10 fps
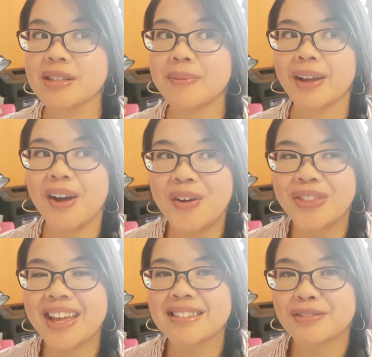I'm like, oh,
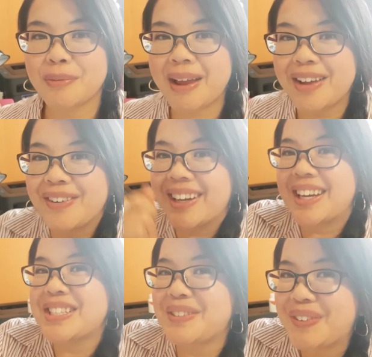thanks. It's from Avon.
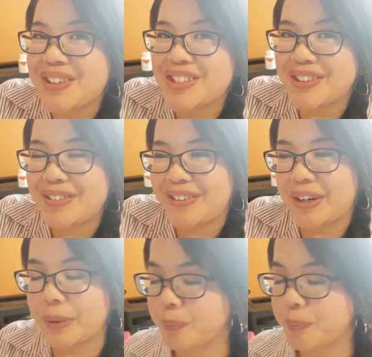Here's a brochure for you.